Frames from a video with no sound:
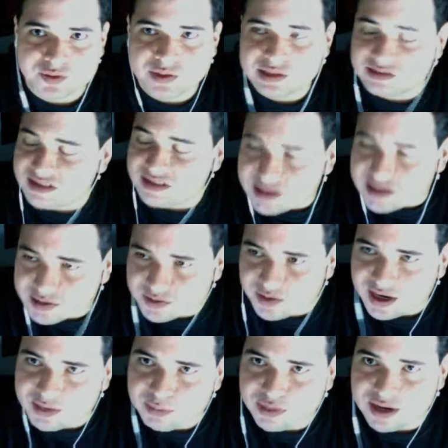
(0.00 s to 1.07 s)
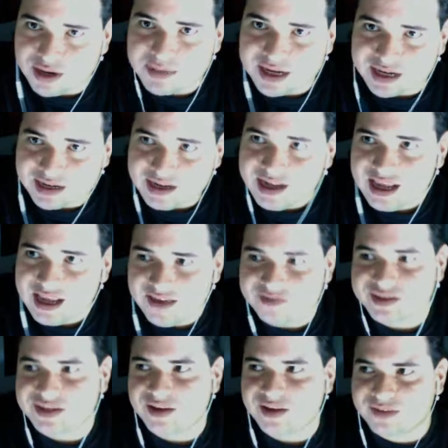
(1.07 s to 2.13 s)
then that's great. But I mean, if
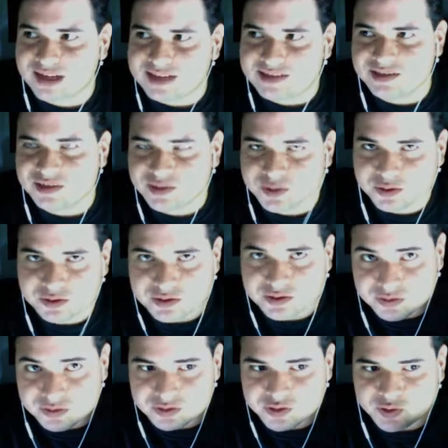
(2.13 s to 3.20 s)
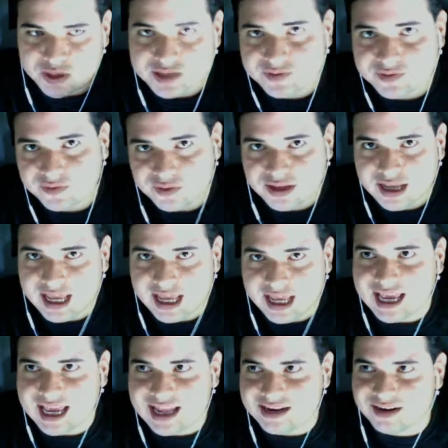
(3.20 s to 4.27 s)
stuff gets a little too stressful
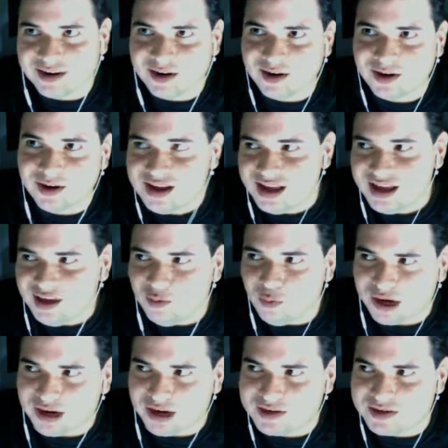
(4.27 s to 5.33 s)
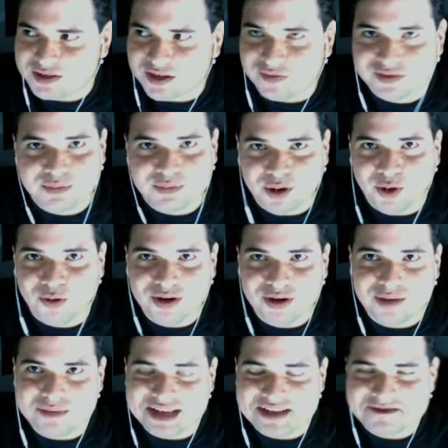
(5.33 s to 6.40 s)
and you're working yourself to the bone, I
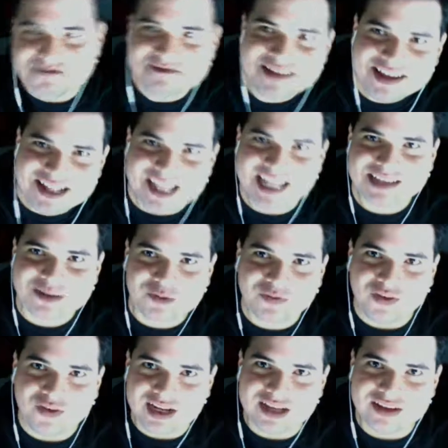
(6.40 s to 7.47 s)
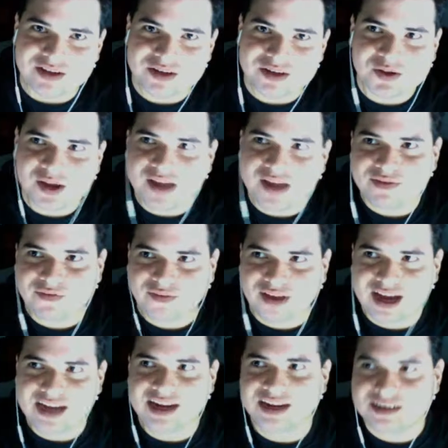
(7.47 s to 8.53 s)
mean, and that's no fun either. So you have to find
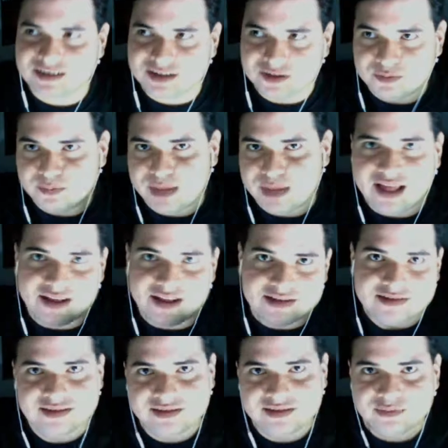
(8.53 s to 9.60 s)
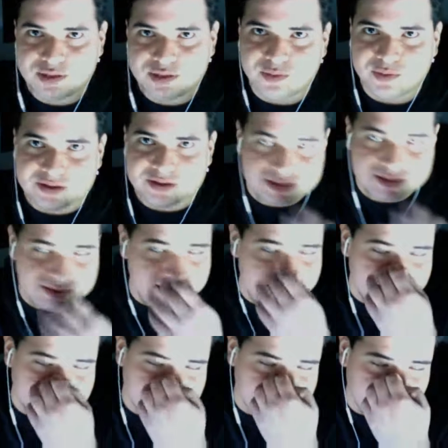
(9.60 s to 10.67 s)
a good balance between those
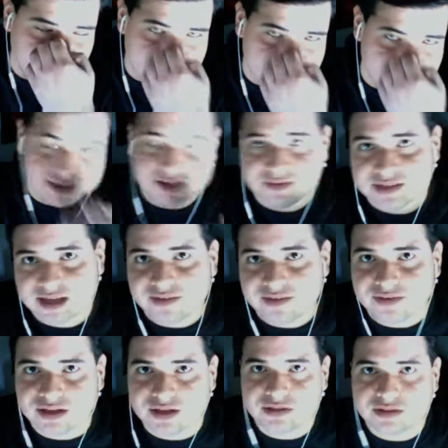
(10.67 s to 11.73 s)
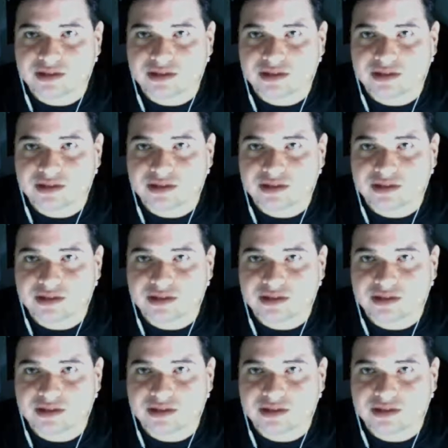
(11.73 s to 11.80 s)
things. So I thought that was kind of a good